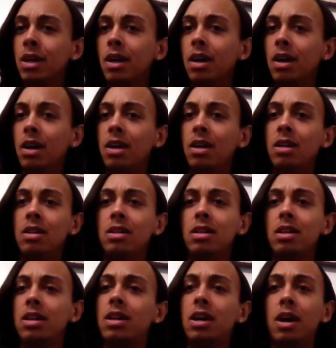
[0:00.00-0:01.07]
and
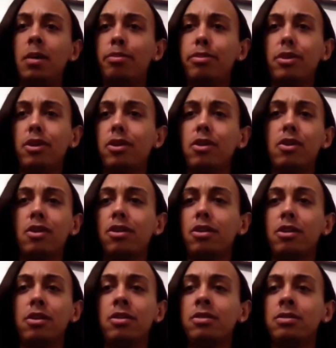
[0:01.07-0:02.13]
it kept the
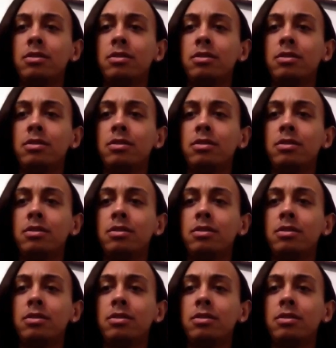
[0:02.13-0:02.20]
curl,